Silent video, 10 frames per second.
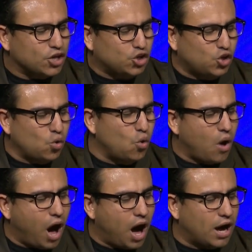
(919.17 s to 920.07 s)

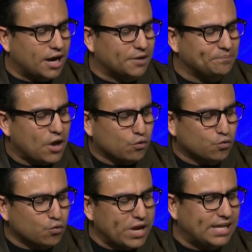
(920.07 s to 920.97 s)
you are
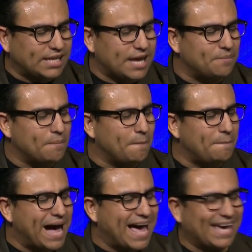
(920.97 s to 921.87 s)
really
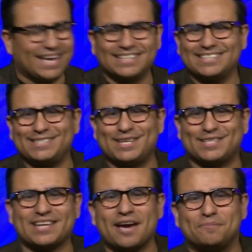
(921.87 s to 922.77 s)
my
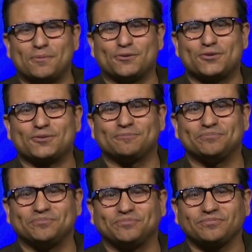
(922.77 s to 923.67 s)
disciples.
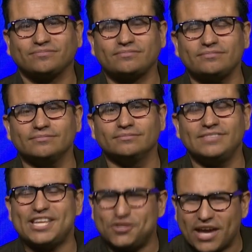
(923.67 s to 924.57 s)

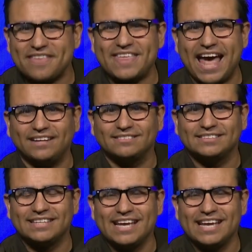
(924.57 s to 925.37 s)
Did you get that?